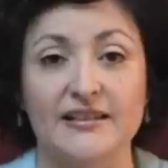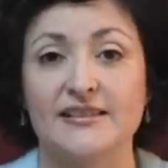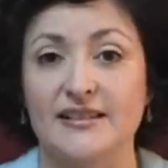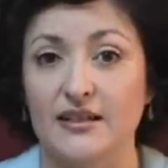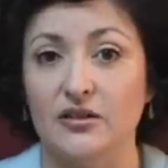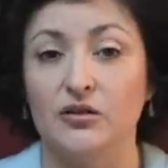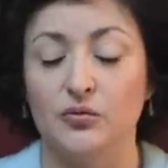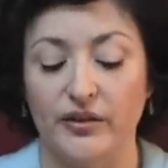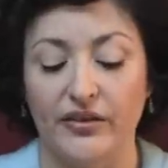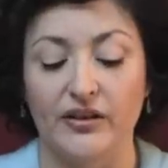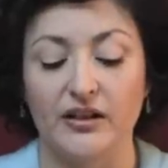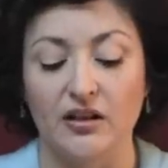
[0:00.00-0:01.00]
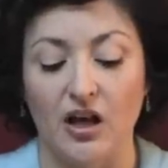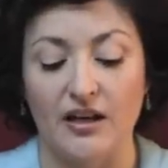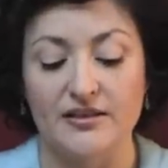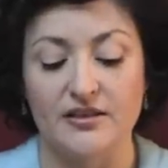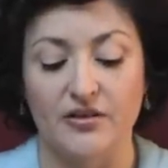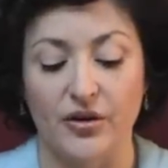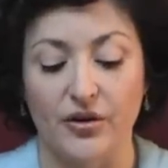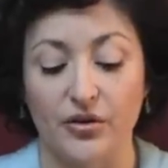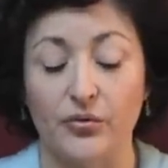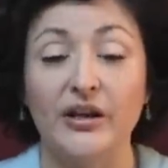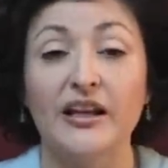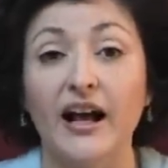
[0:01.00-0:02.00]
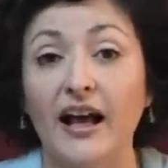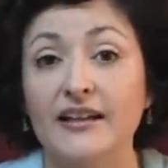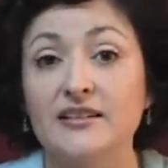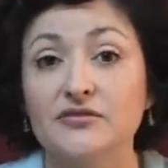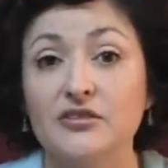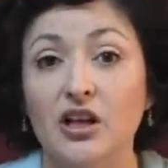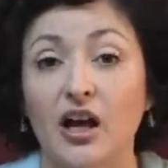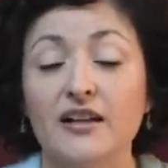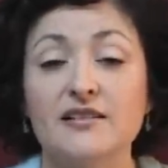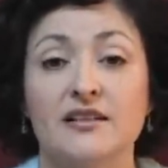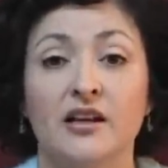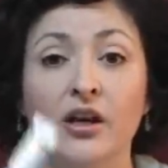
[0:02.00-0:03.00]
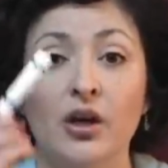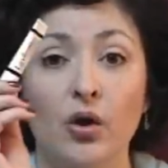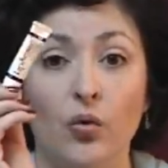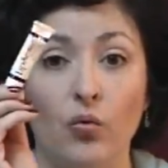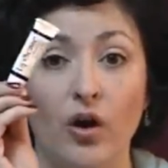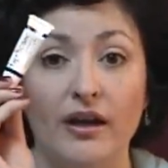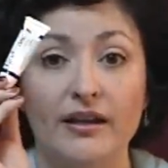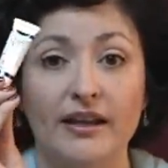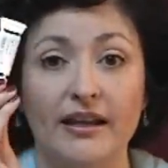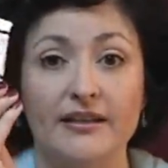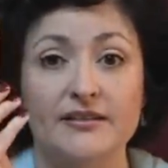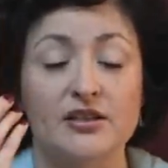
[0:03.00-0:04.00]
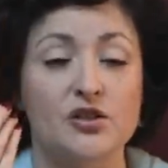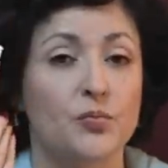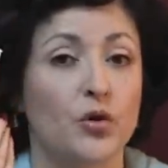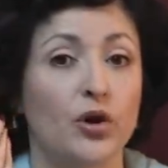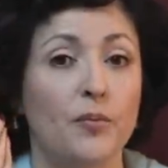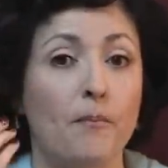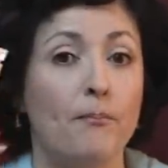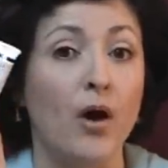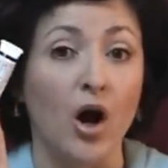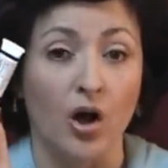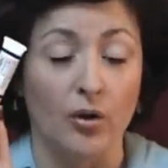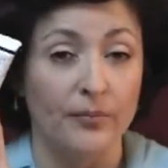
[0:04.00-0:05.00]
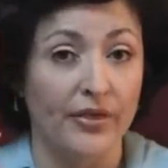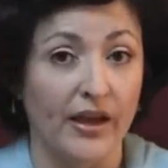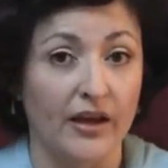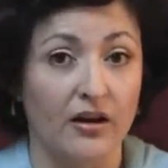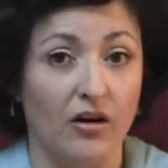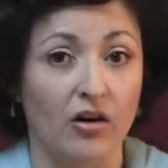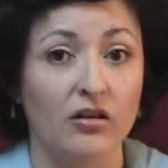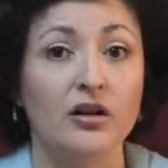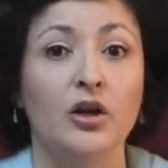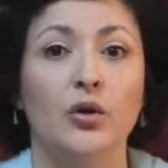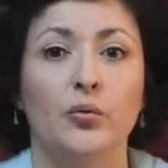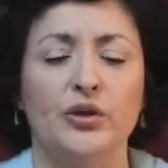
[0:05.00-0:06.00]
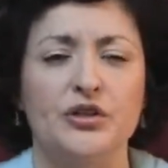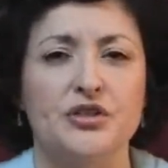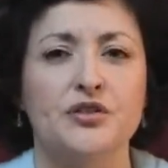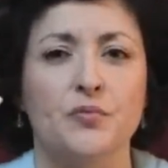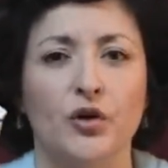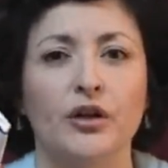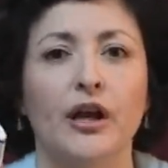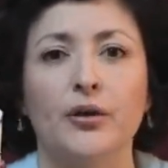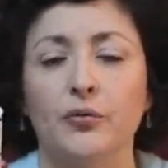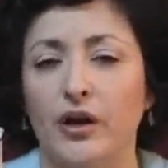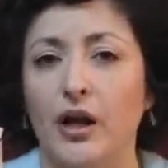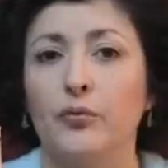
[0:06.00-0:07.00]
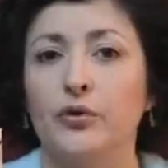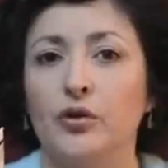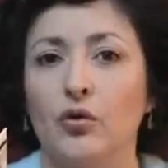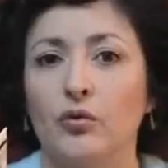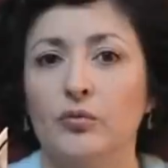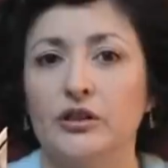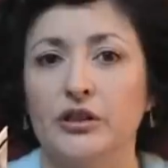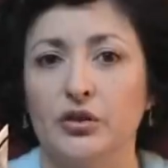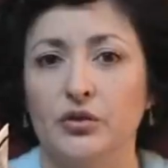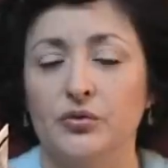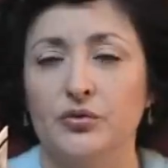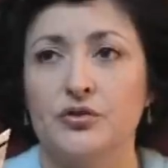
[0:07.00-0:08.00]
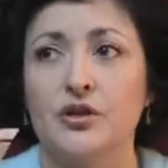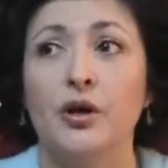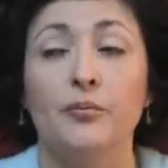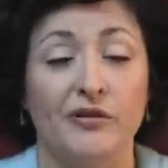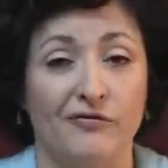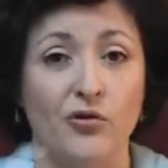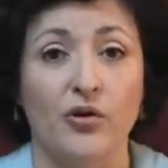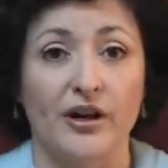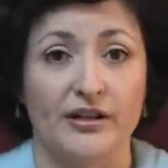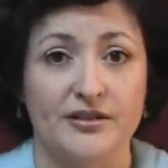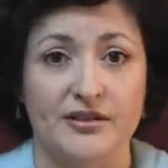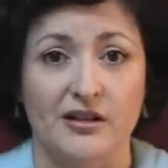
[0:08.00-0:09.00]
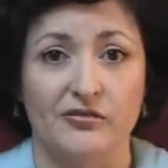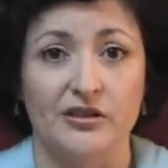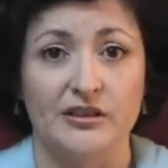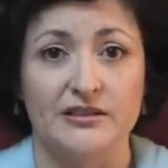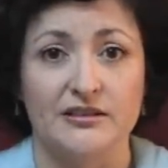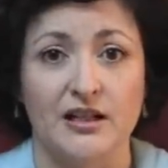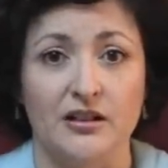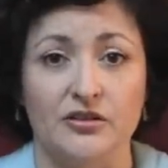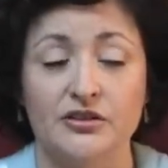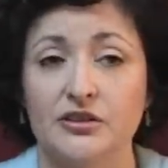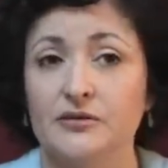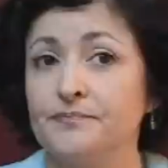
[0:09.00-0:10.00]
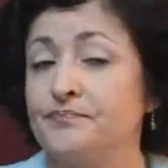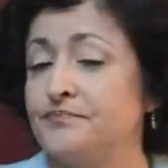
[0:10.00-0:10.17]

sealed with a gloss. There are 3 kinds of gloss. One is a sport balm, they call, which is more like what I would normally use before I discovered these colors.